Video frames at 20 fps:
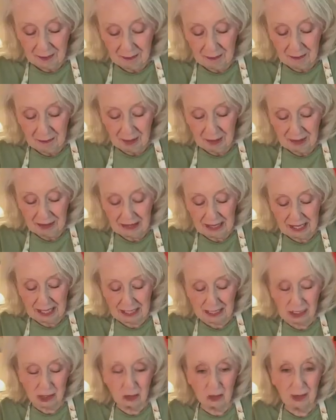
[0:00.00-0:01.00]
But
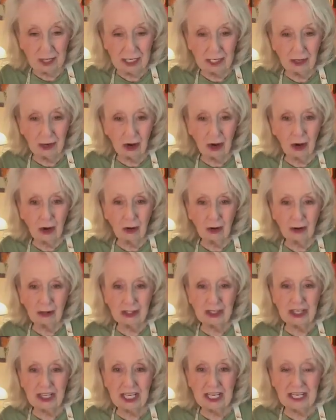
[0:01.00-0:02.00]
that sweet girl,
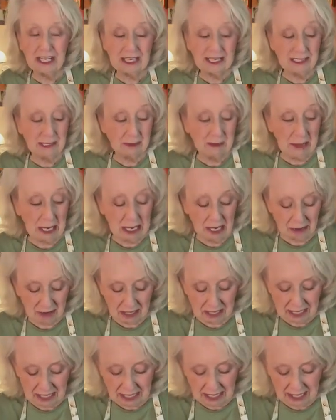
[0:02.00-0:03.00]
she is
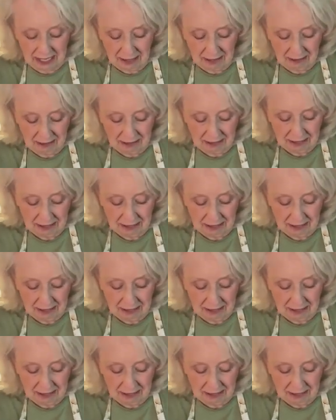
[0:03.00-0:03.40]
married now.